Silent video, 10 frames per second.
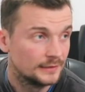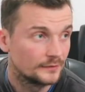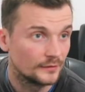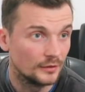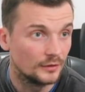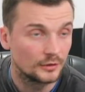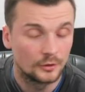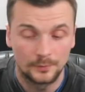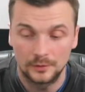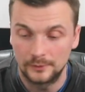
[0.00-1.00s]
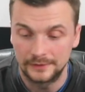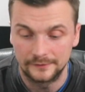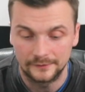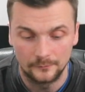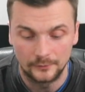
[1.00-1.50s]
So a couple of
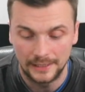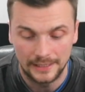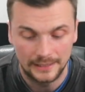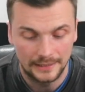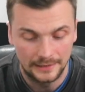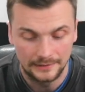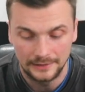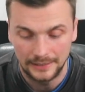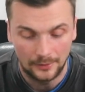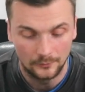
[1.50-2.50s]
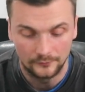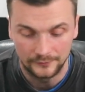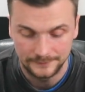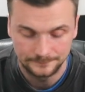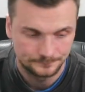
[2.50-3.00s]
wins and we are out of
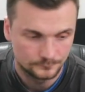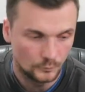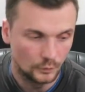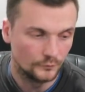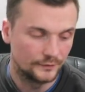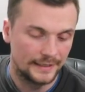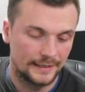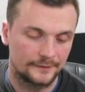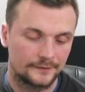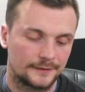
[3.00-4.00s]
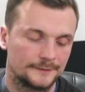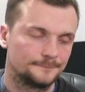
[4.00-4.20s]
it. Wolves next.